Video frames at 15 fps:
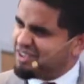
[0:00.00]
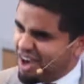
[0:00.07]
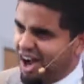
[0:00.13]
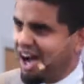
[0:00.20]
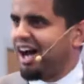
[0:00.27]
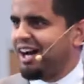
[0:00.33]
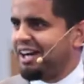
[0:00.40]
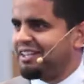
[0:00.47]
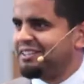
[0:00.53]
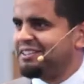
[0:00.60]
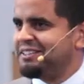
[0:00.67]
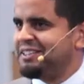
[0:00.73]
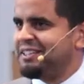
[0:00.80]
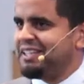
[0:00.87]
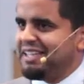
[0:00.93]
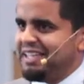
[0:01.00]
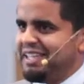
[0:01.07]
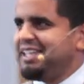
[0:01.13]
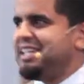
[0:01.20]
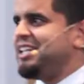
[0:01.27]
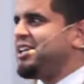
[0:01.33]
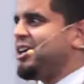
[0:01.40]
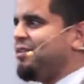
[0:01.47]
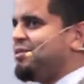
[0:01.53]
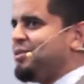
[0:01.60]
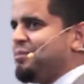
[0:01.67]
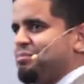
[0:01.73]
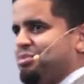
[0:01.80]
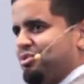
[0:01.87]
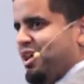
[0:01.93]
with God, eating of
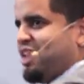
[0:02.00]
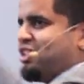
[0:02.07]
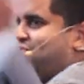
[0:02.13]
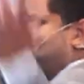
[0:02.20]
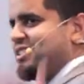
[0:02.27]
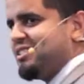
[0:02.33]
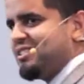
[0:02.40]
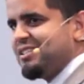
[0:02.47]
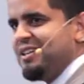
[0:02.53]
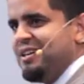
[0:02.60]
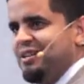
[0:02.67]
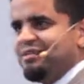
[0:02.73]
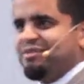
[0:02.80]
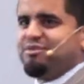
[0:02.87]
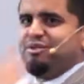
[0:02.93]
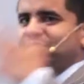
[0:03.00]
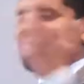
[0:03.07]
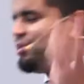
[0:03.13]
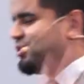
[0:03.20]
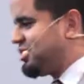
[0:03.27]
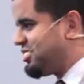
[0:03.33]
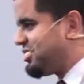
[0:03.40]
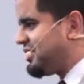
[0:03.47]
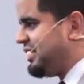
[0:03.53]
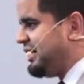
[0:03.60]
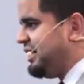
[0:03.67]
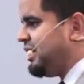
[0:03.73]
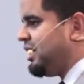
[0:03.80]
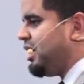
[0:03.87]
the precious fruit,